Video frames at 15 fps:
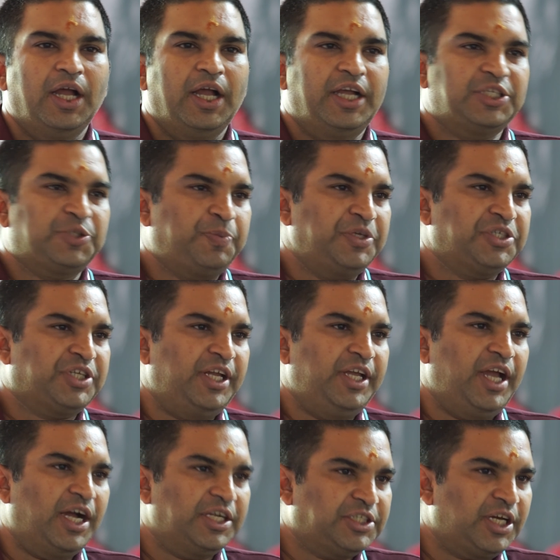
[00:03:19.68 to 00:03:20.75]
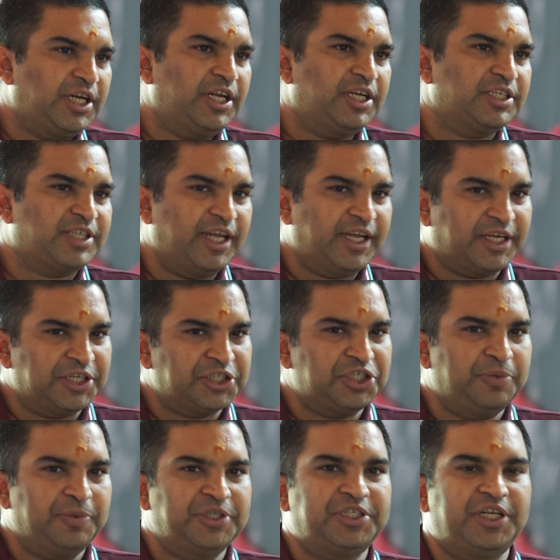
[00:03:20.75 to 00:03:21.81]
Especially acharyas like
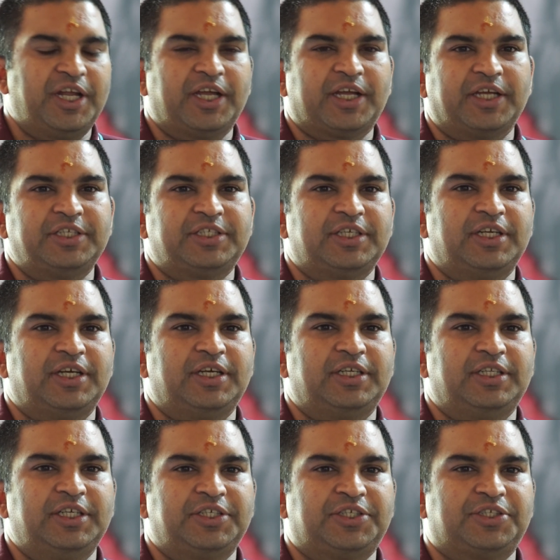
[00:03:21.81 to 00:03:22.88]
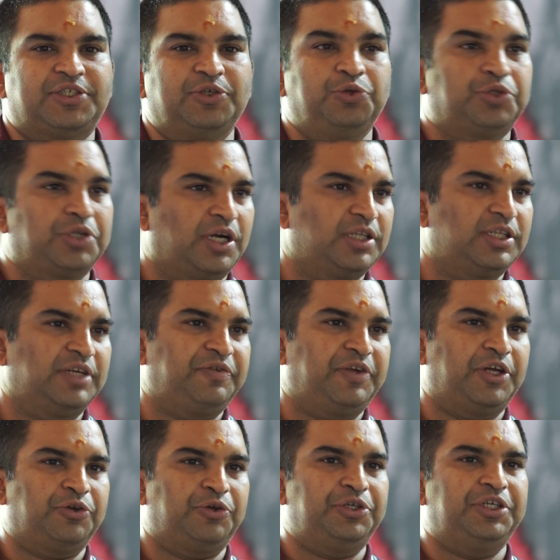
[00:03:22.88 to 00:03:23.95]
Krishnamacharya considered this sutra that we
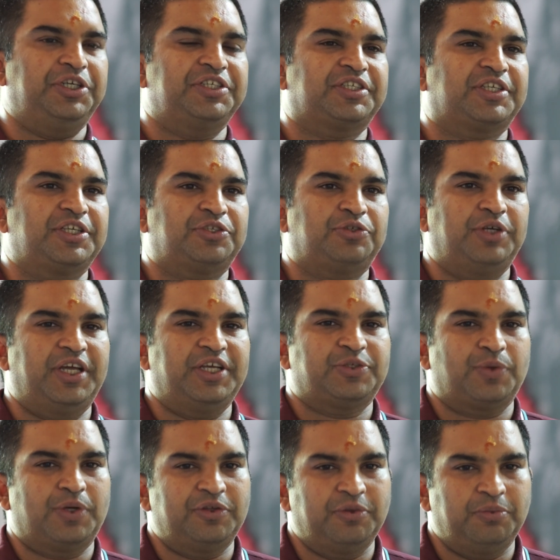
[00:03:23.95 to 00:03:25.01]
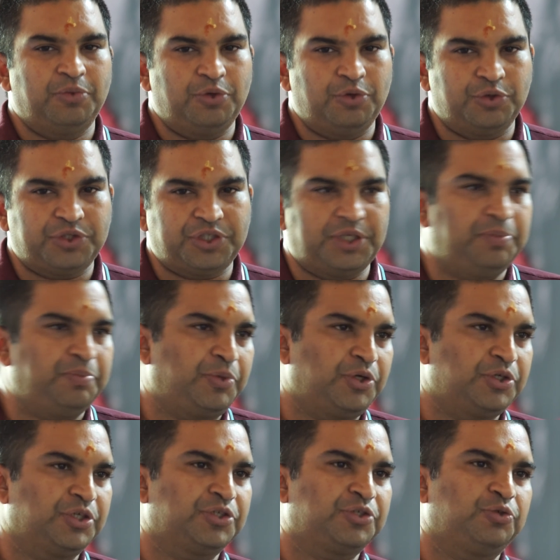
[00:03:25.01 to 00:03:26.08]
are going to discuss today as one of the most
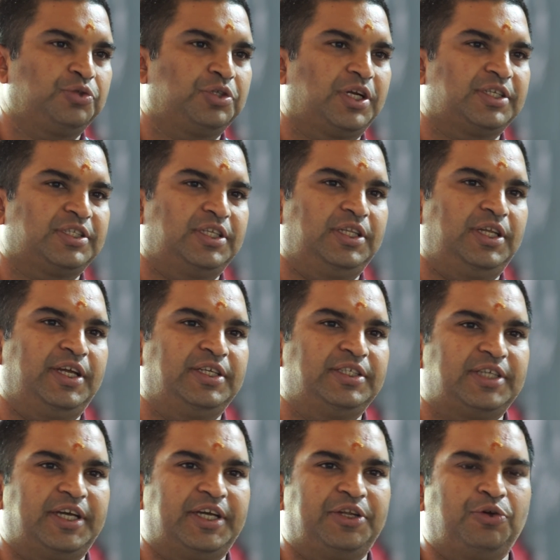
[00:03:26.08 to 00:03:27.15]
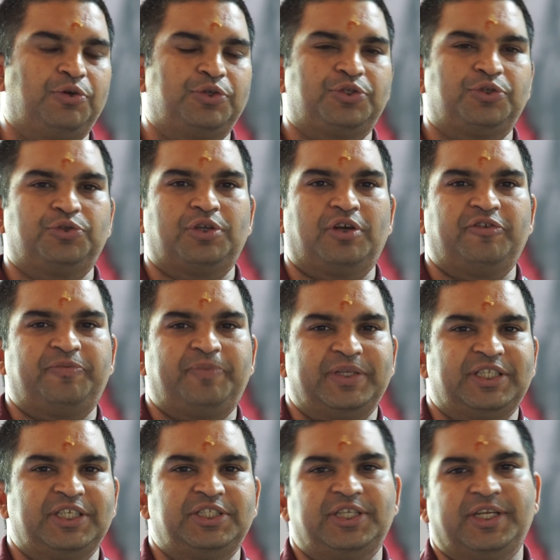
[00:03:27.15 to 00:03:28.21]
important sutras in the entire Yogasutra of
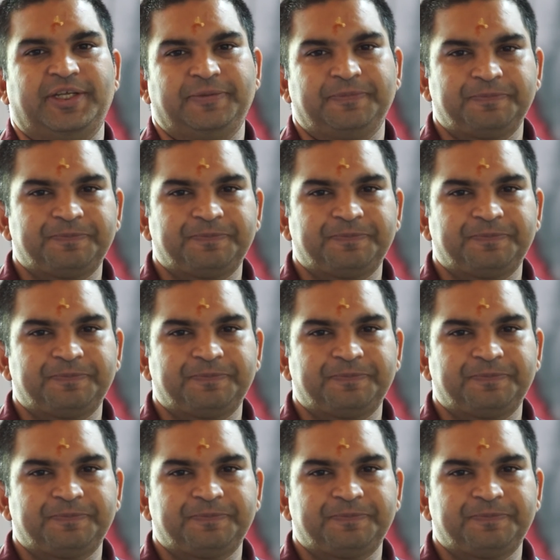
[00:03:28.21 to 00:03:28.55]
Patanjali.